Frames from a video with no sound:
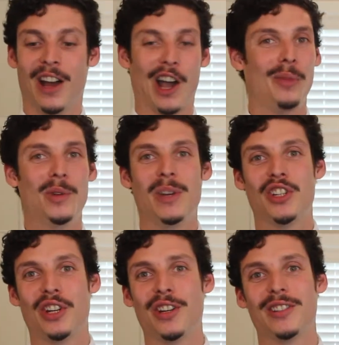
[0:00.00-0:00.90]
I hope you'll make
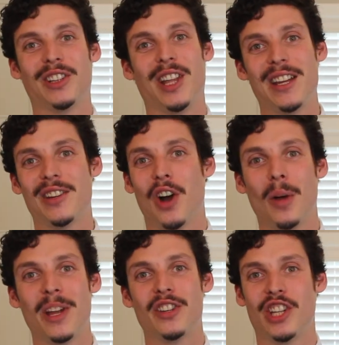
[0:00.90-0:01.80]
sure to like,
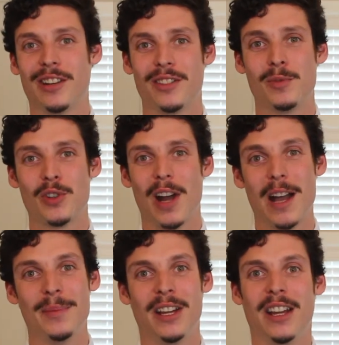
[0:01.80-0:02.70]
comment, share, and
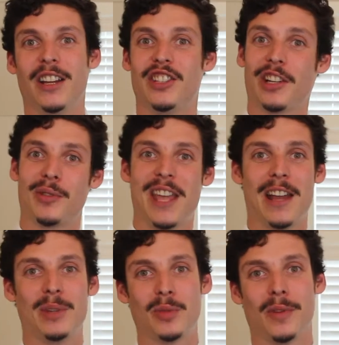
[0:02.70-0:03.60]
subscribe. Check out
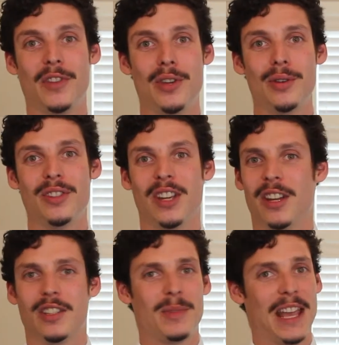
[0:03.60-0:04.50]
cannabis reviews,
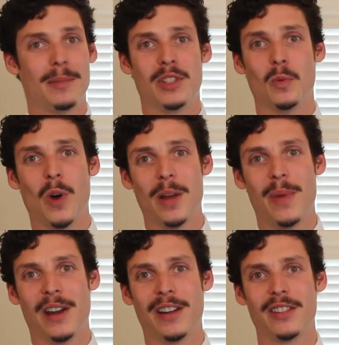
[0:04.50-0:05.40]
some cannabis and wine
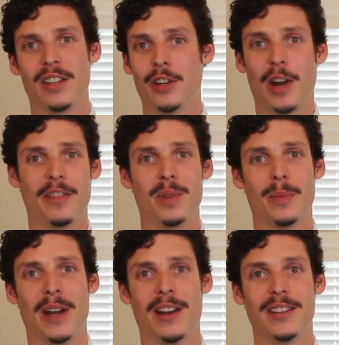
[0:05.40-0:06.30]
pairings, craft beer
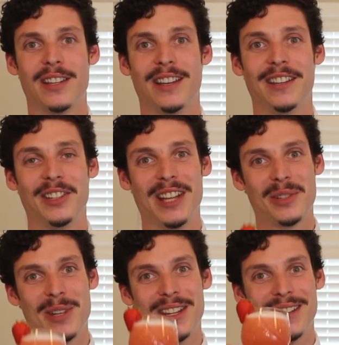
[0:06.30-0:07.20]
pairings. And until
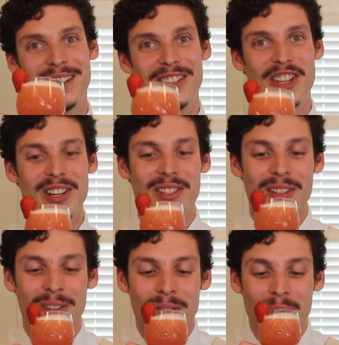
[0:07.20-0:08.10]
next week, cheers.